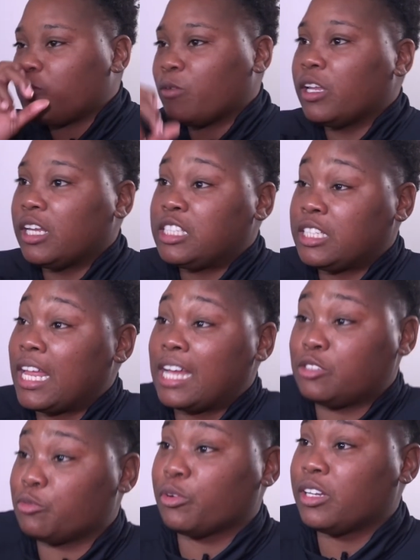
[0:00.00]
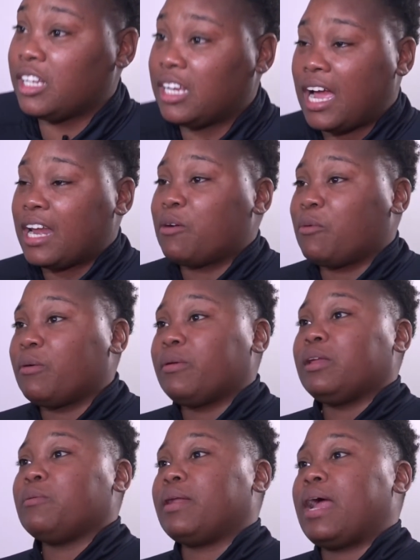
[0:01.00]
Really, that's really kind of
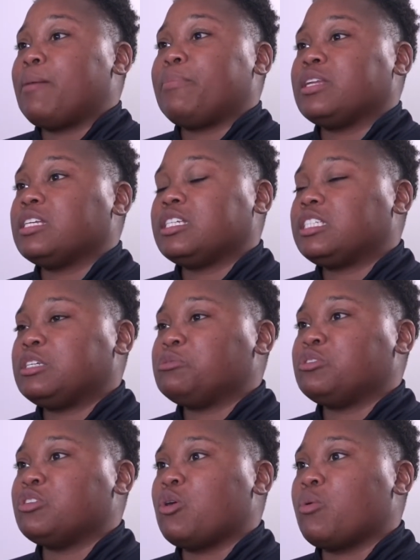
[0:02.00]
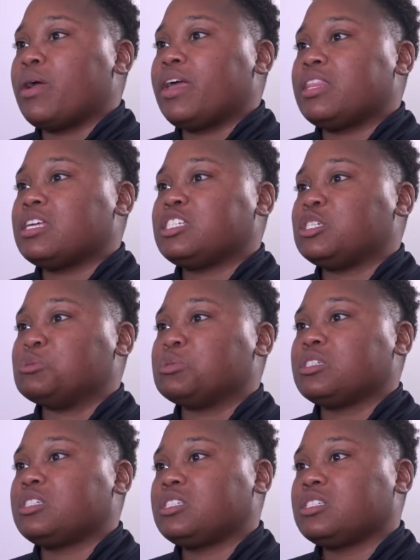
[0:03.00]
what happened. It was no way that she
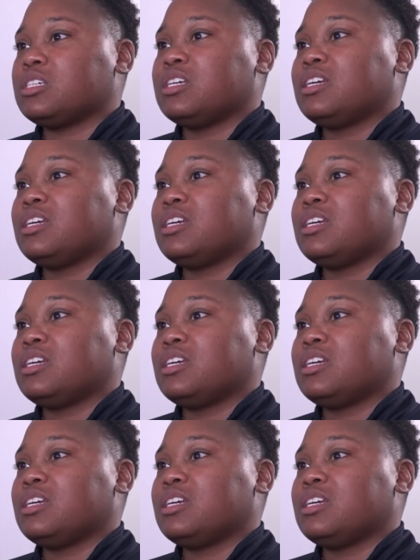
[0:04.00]
was.